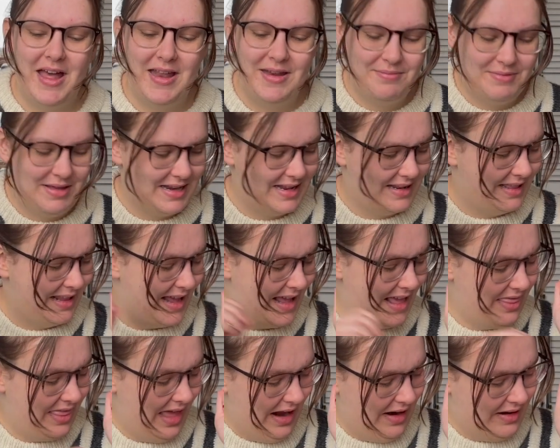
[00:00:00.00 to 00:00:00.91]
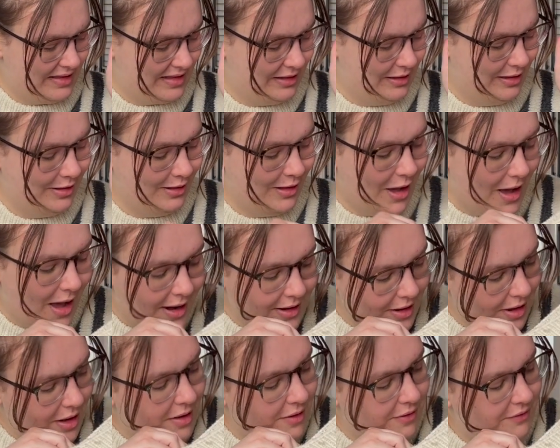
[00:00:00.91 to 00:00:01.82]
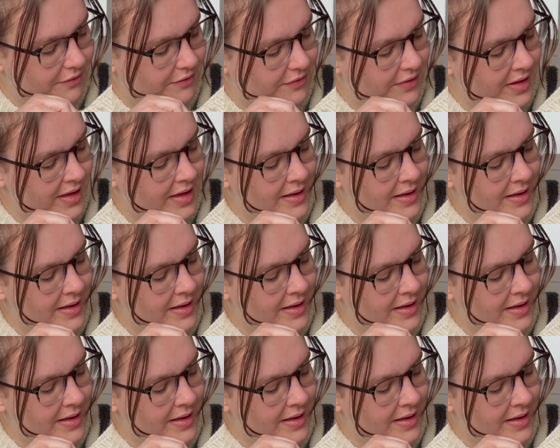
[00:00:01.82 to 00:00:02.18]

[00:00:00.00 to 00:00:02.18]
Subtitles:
admittedly. There's a lot of